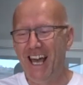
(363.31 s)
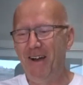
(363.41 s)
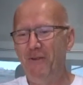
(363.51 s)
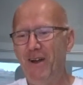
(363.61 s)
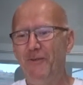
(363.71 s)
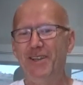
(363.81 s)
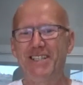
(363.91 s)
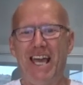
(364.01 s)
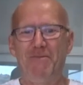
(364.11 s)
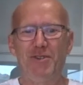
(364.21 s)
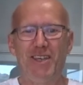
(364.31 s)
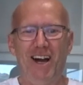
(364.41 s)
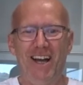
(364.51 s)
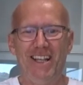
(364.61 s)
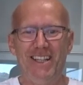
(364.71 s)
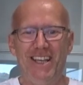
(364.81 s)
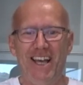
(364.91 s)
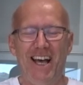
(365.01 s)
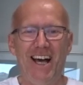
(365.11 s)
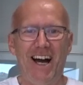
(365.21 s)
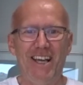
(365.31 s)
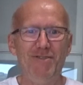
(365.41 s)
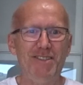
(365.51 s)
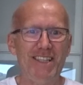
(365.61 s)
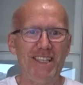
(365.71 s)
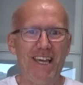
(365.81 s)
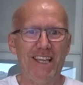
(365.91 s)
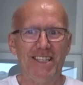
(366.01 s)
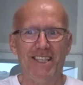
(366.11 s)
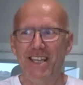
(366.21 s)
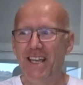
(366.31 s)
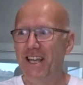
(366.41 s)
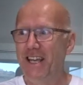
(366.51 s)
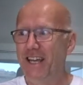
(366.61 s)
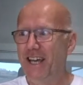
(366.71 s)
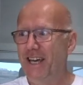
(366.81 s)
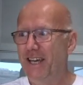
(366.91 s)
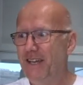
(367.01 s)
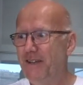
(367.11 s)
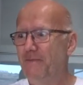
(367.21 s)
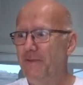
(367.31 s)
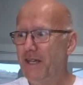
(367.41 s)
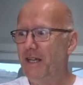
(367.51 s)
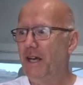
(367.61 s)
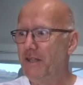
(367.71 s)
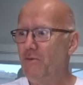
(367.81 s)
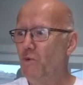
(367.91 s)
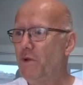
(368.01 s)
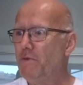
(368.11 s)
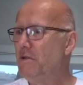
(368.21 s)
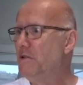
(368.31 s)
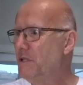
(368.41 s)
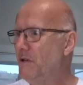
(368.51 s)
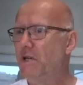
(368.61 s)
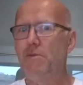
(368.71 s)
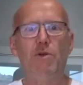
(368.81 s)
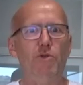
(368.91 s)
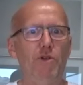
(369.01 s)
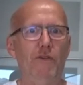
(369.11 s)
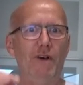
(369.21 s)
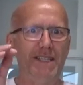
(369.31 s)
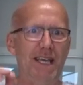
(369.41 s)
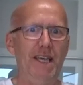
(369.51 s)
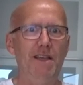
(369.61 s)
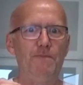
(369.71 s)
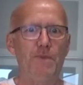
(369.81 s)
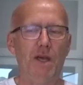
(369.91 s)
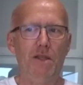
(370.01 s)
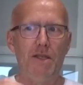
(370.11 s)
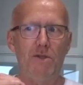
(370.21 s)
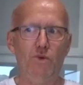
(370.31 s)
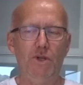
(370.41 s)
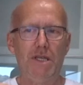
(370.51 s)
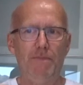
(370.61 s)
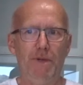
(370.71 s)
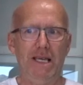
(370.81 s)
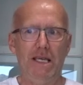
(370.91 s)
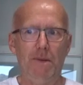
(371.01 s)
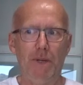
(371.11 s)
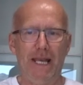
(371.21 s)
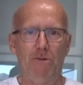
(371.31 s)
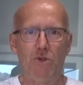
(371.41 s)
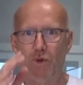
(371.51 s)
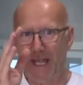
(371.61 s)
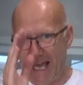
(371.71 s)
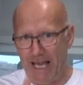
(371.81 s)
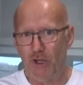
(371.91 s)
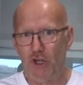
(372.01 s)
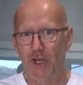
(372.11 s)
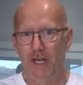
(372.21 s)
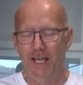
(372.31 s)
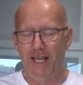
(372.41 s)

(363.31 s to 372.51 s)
And when I first came to the island, I used to say it. Um, I thought, it's not going to be rude if I say this word can be pronounced with a H.